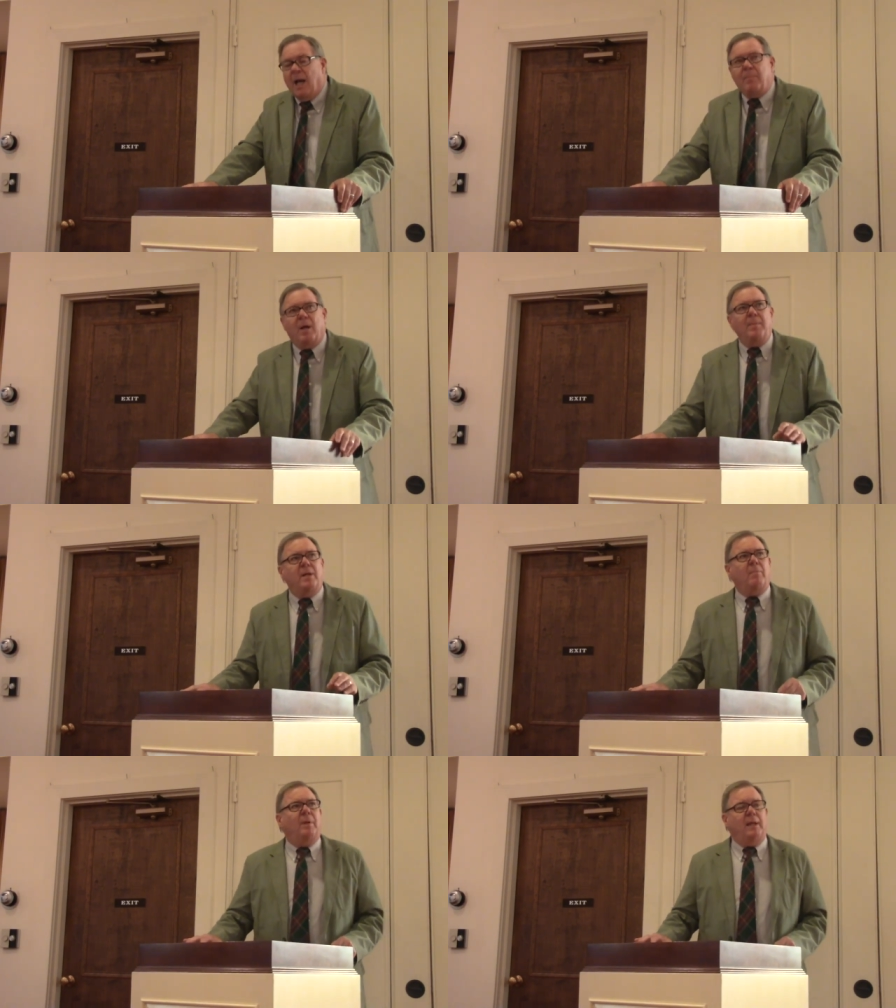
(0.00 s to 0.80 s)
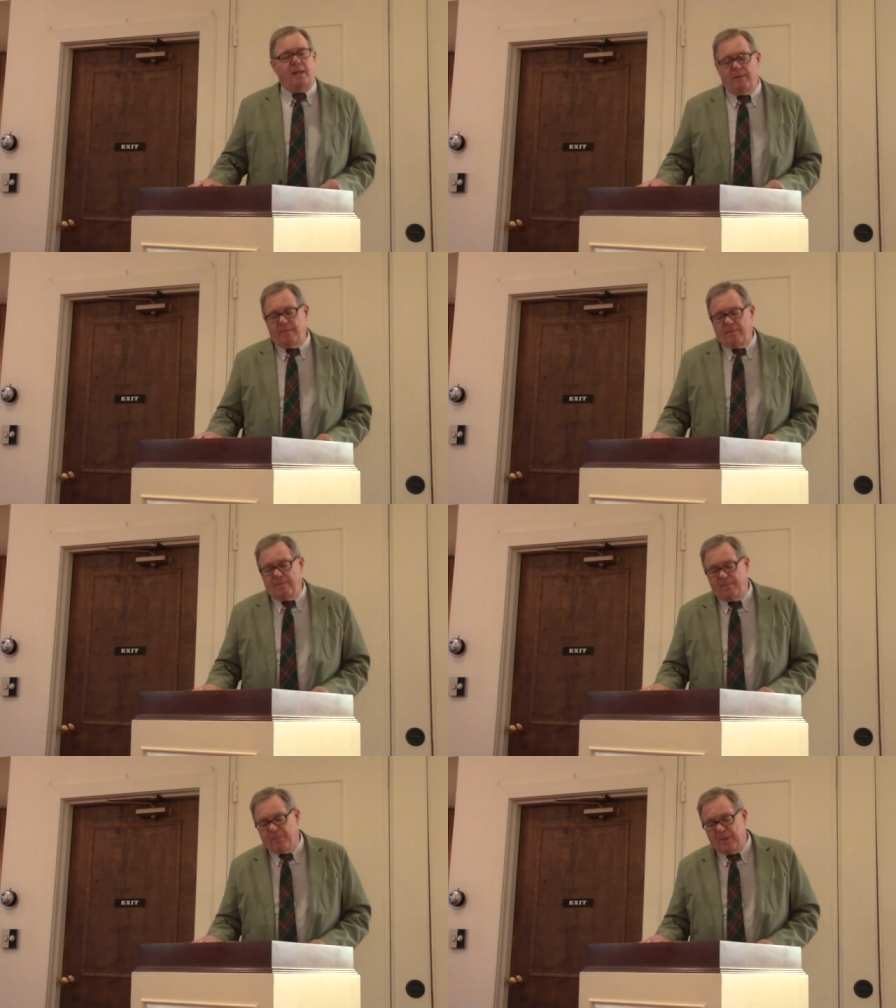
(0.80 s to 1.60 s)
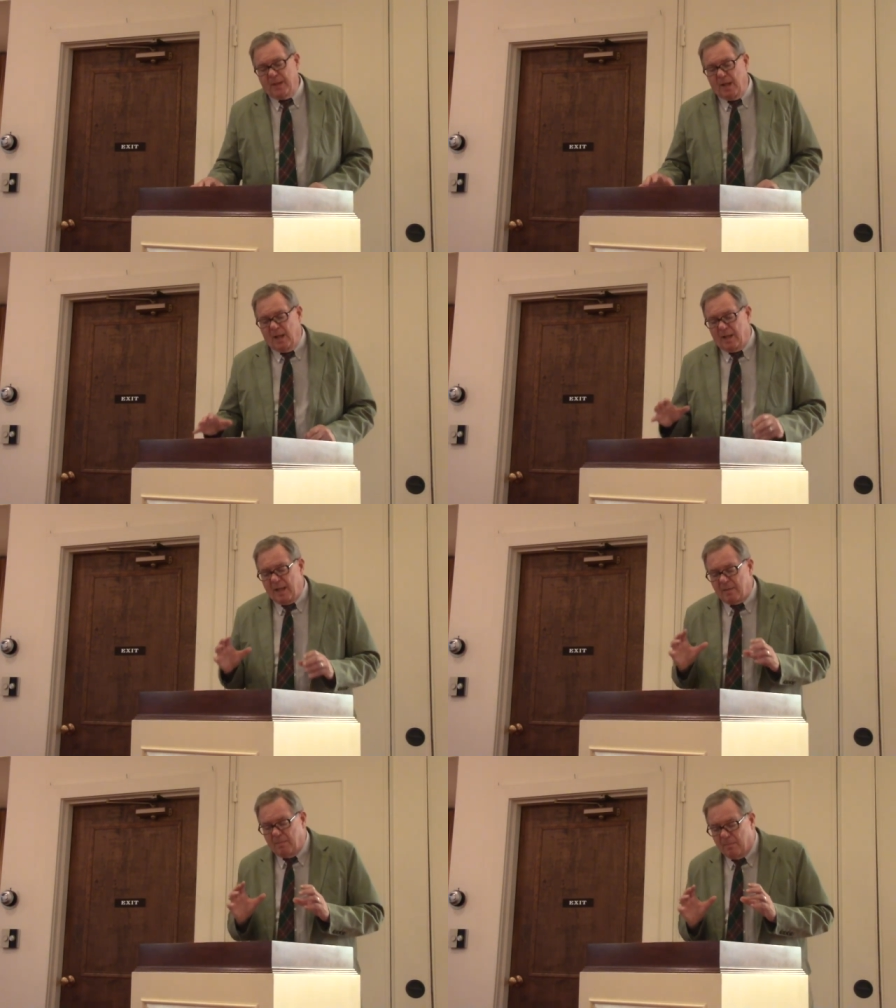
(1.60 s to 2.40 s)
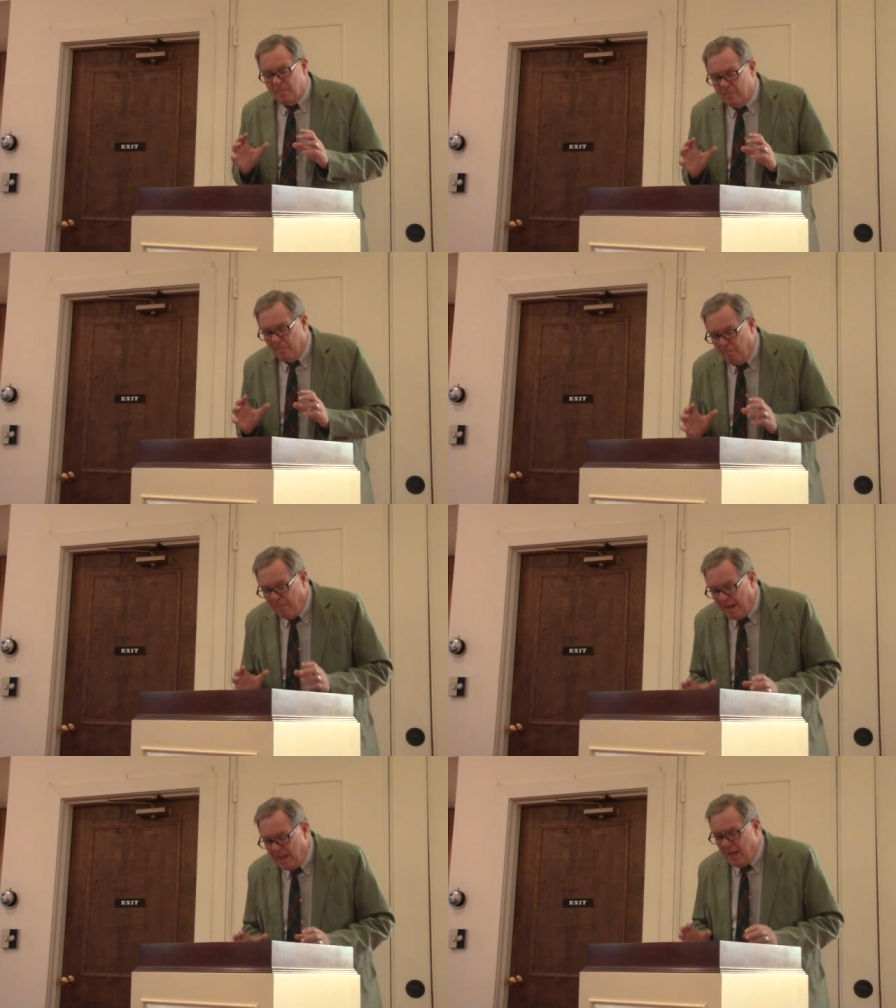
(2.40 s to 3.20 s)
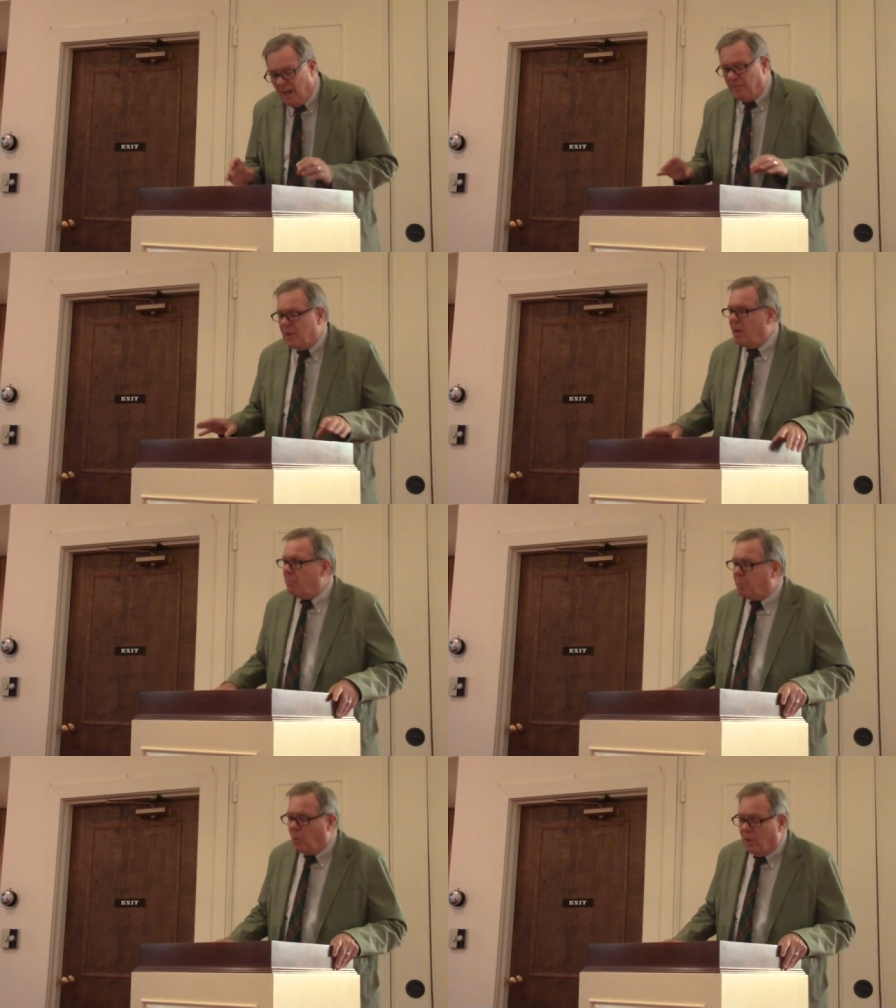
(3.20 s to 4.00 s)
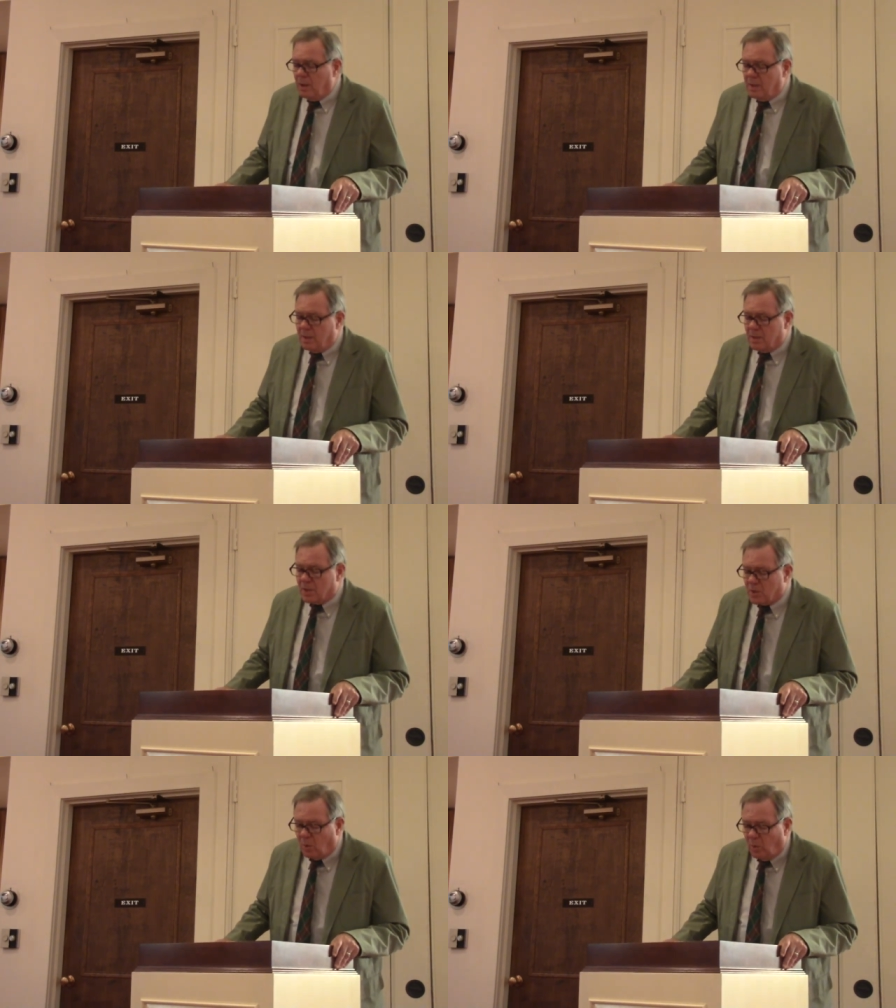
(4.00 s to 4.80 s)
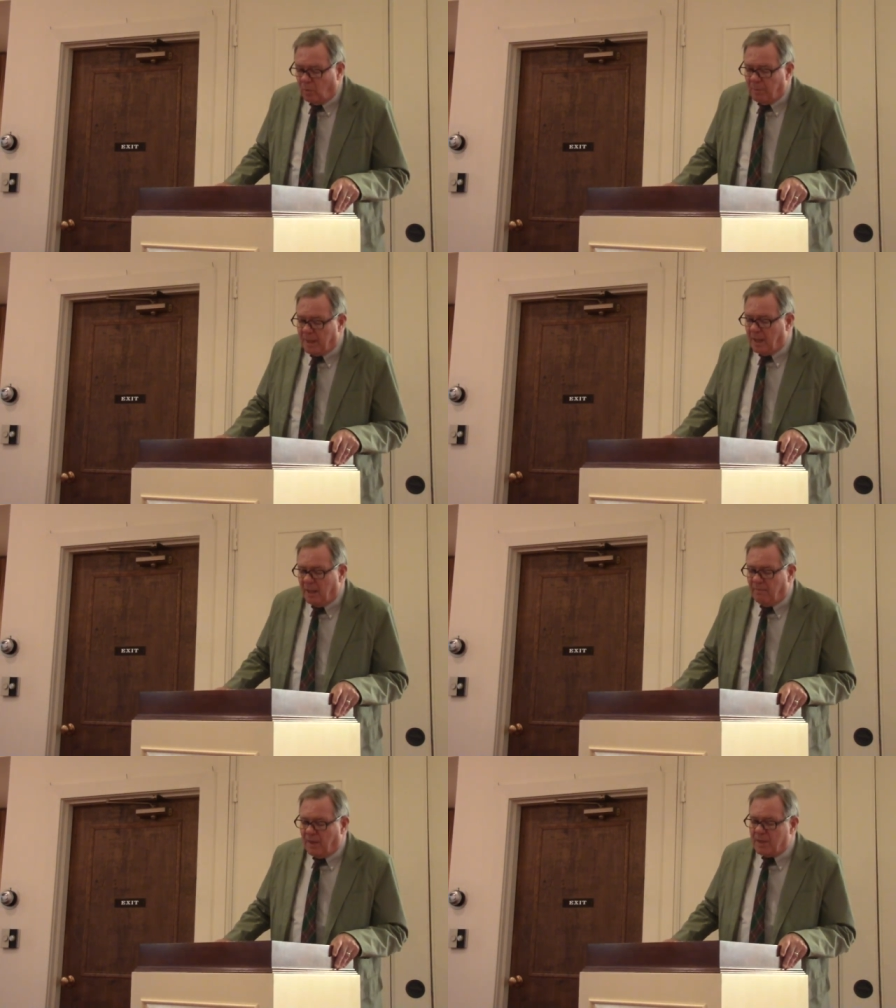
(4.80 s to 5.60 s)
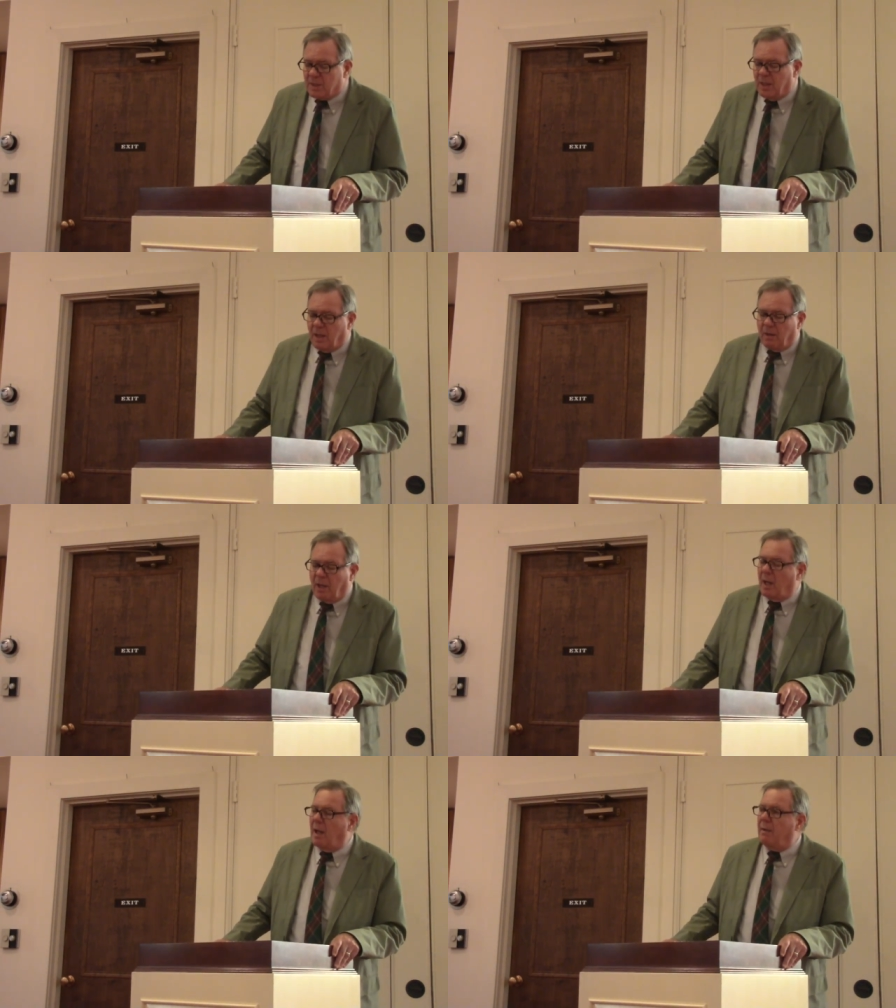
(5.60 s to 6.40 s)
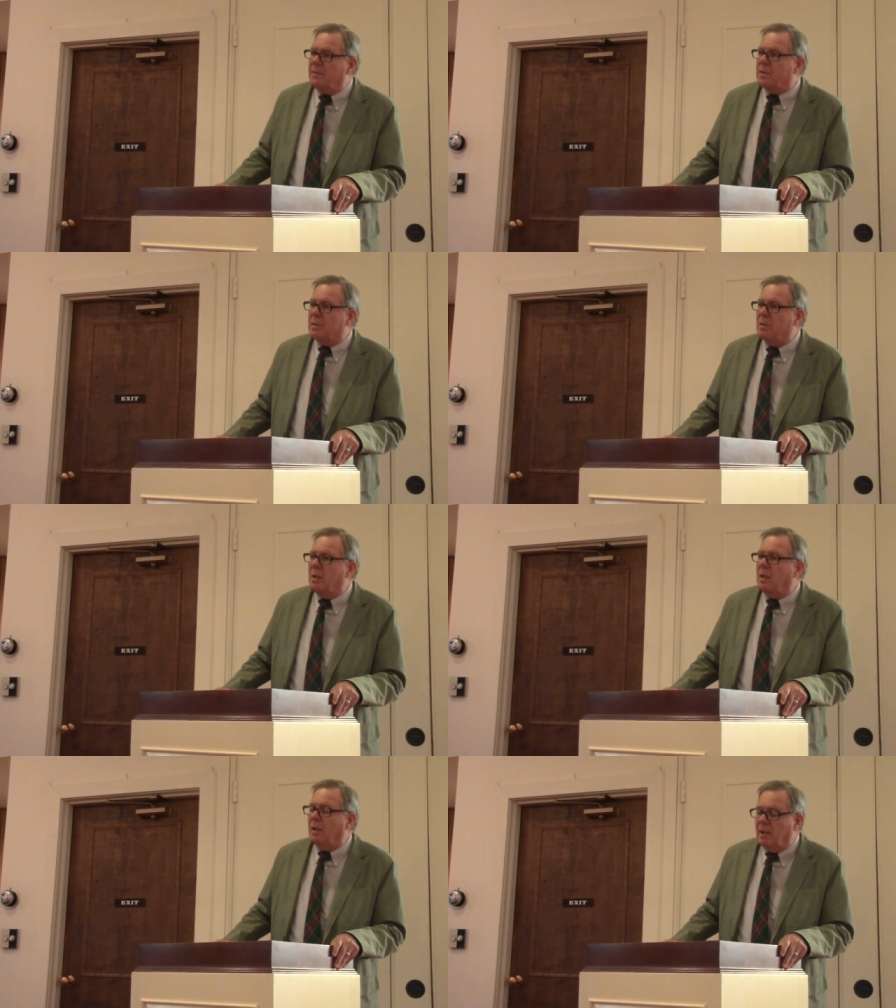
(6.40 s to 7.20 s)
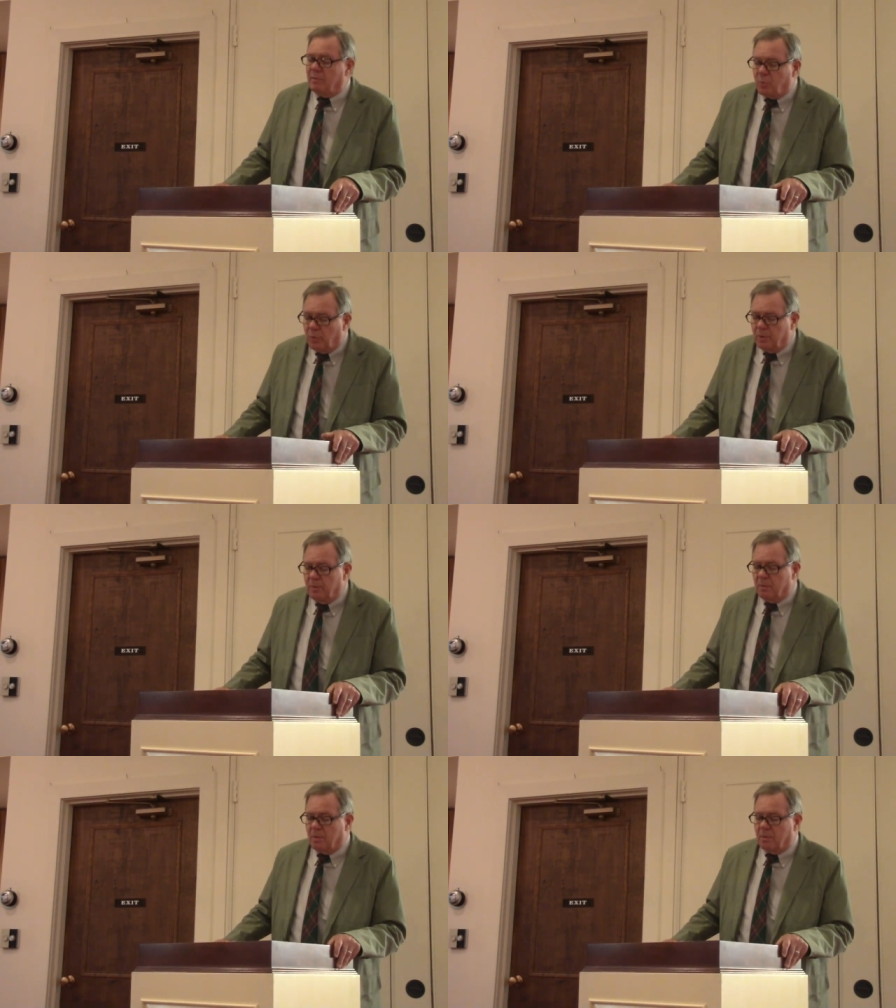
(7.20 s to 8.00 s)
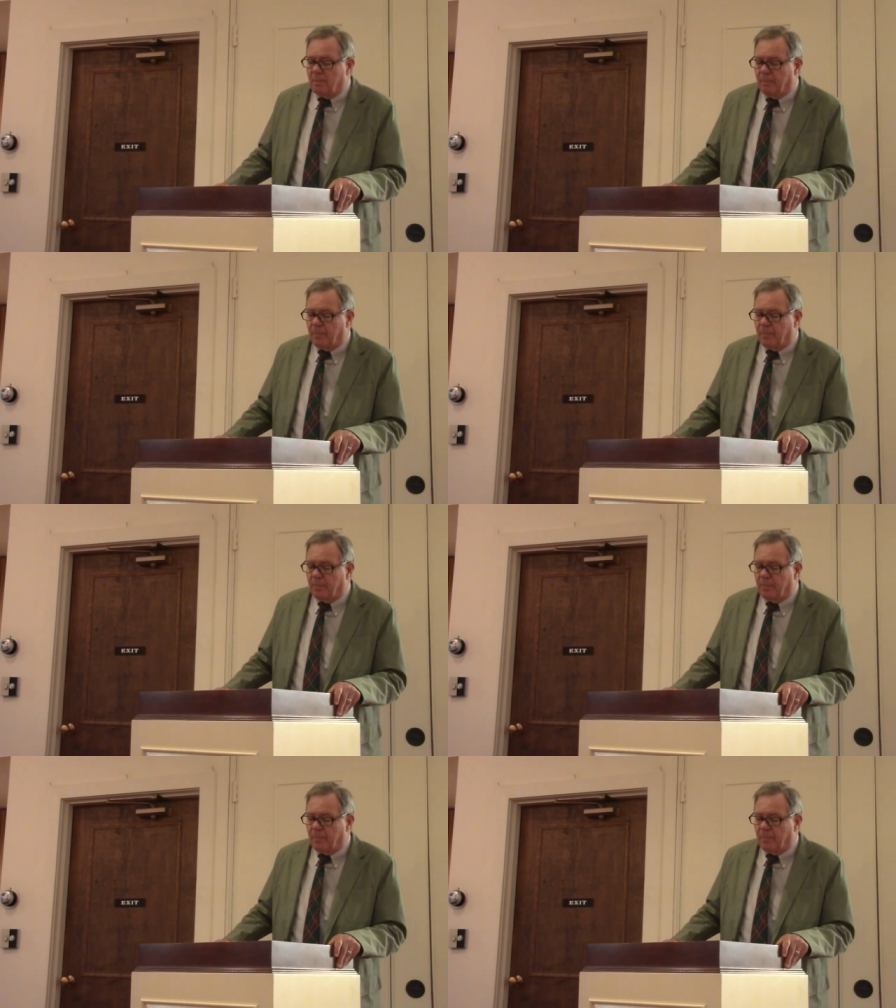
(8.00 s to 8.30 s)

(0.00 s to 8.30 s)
I'm coming to believe that many of the important soul-making events in our lives leaves wounds.